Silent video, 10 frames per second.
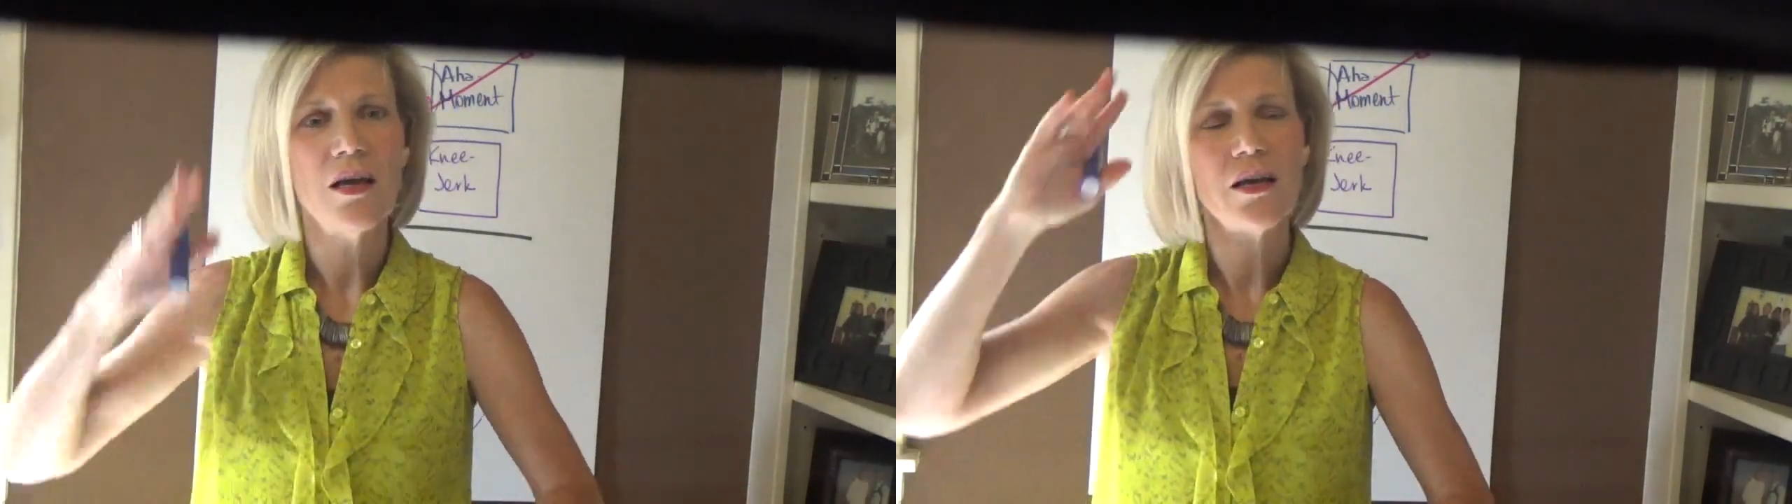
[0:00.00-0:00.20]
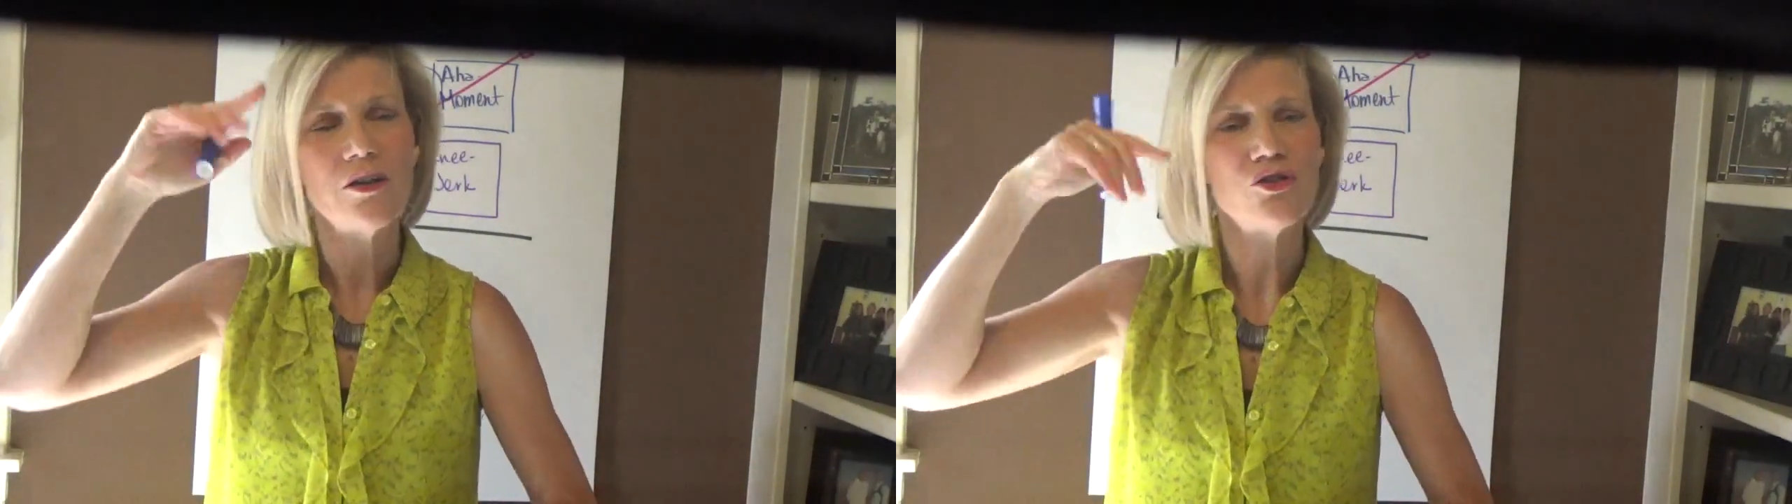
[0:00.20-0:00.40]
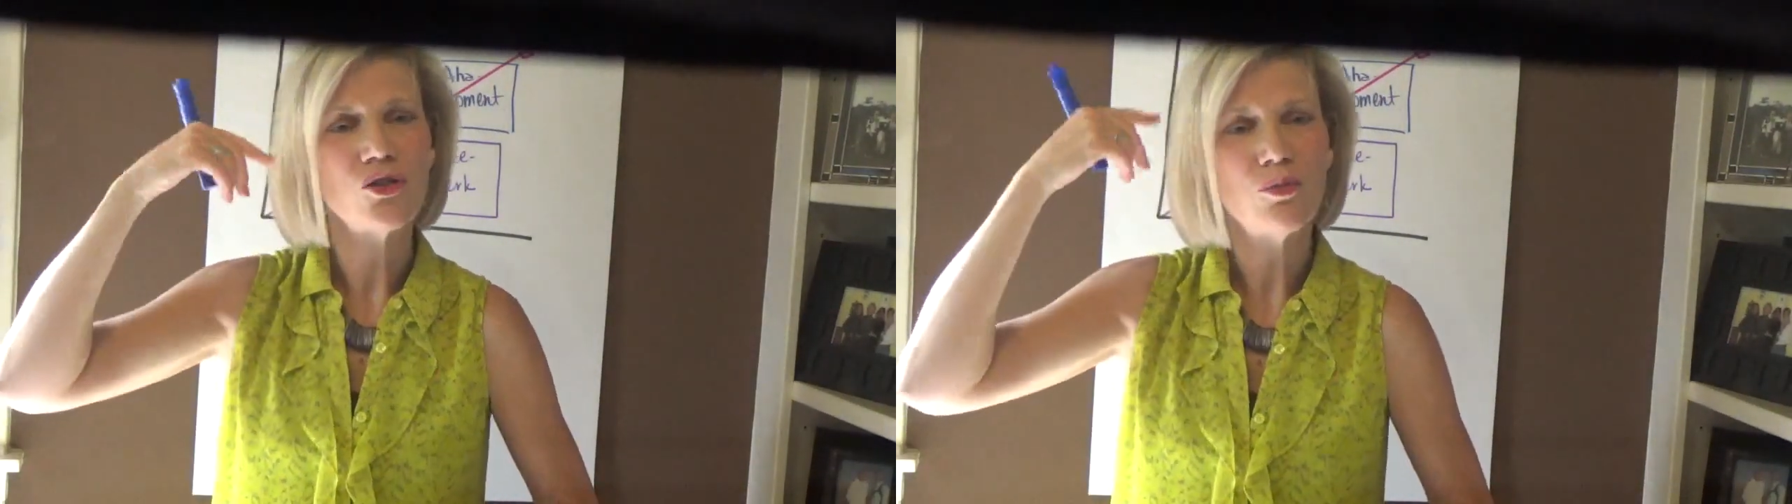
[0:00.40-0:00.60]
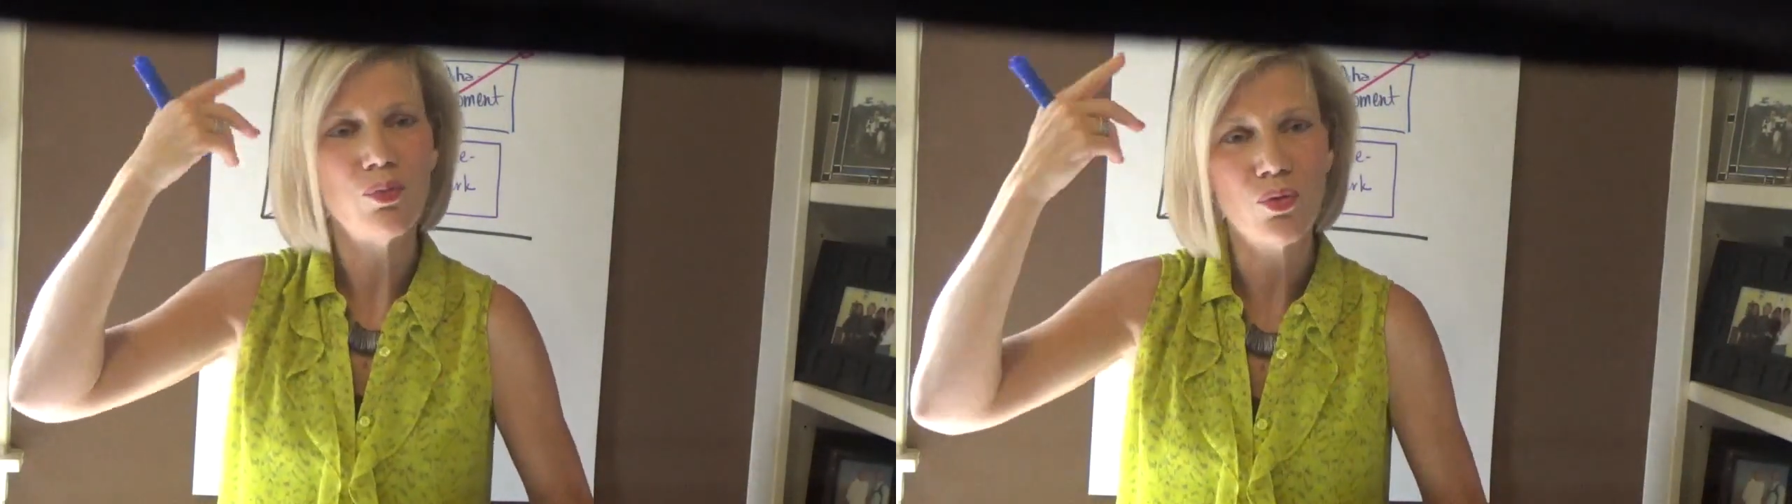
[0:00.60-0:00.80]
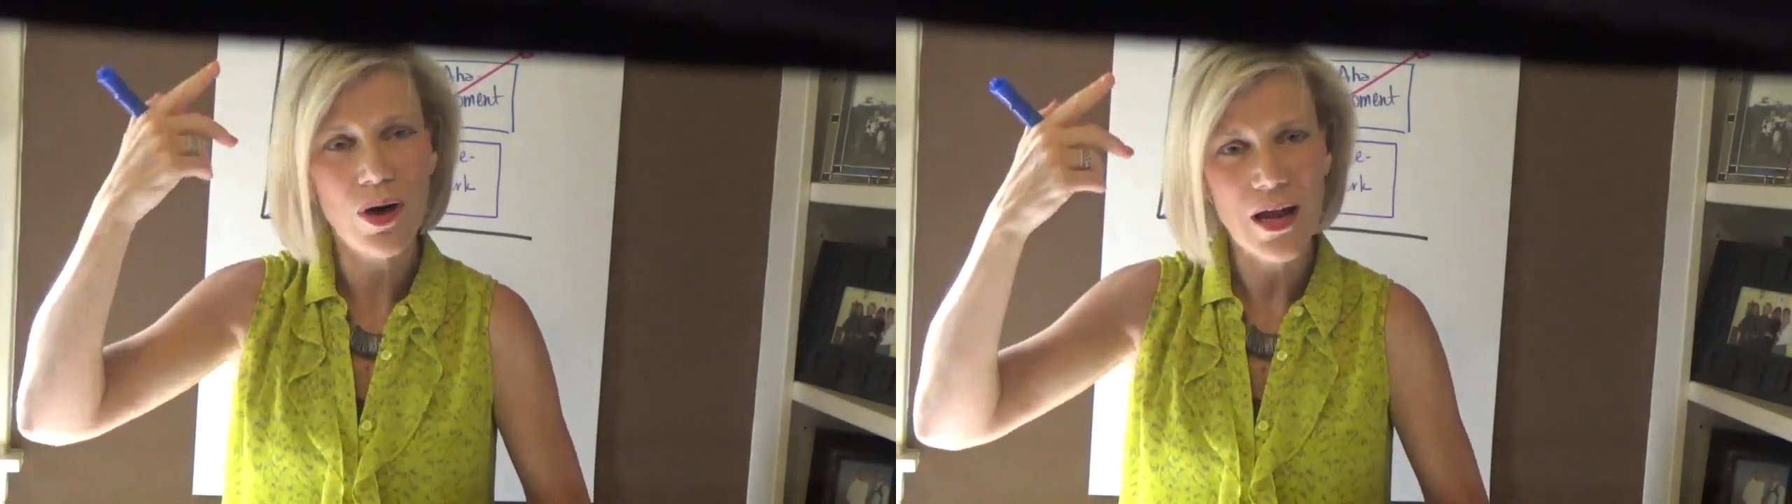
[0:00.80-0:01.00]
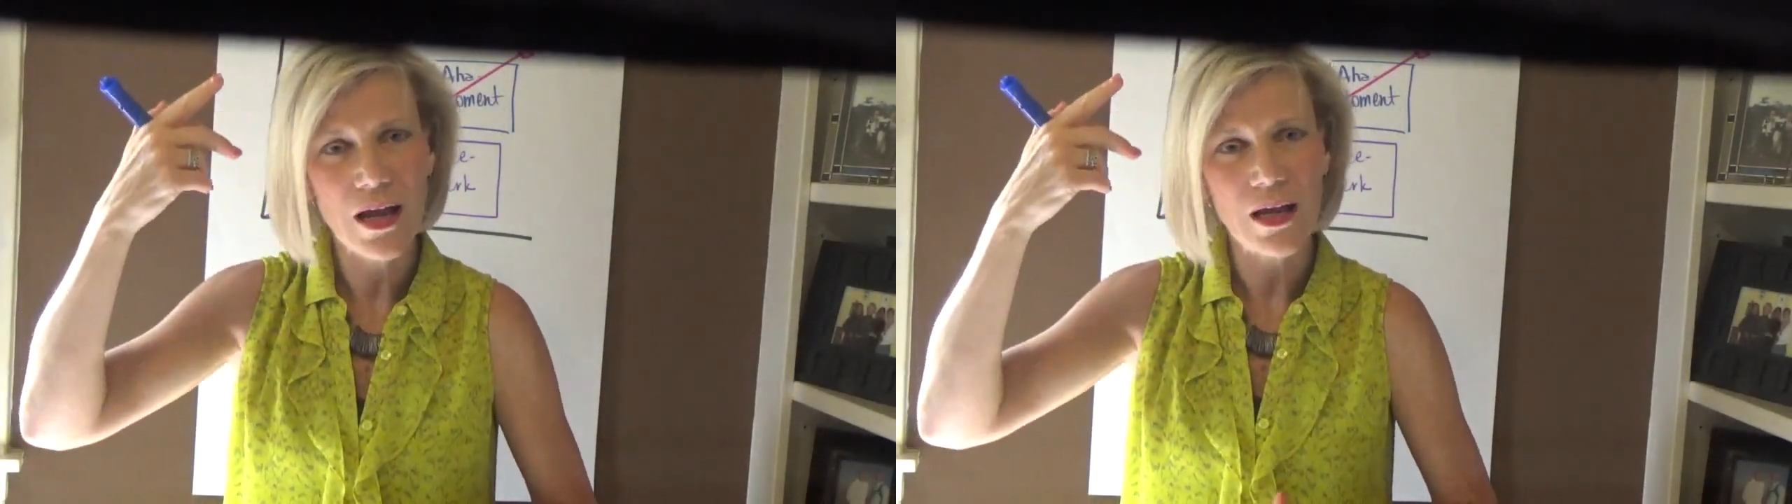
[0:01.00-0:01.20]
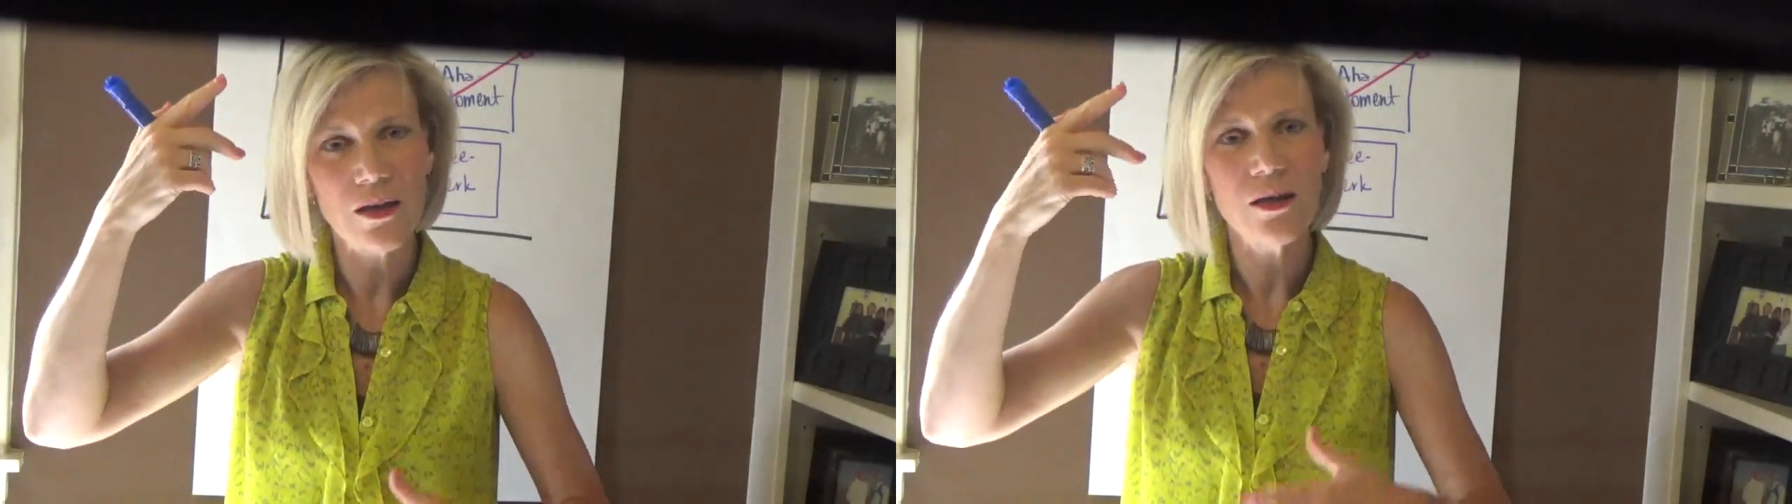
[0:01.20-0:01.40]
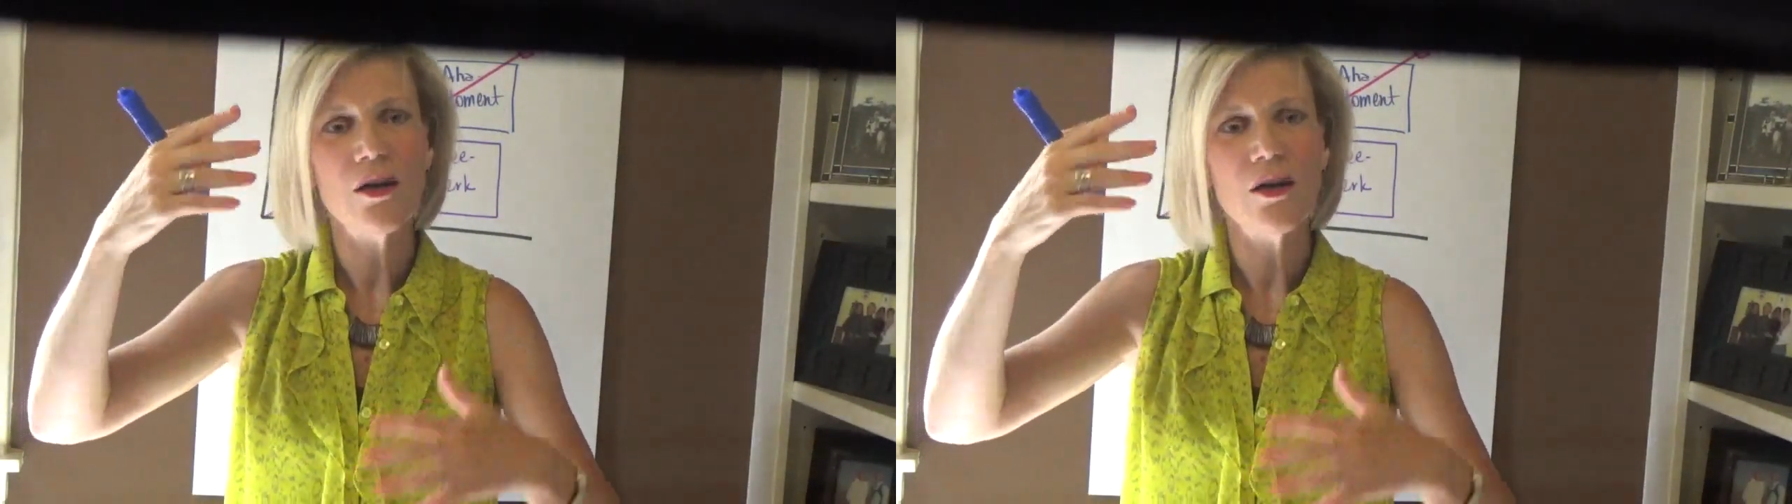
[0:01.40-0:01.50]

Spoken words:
is your brain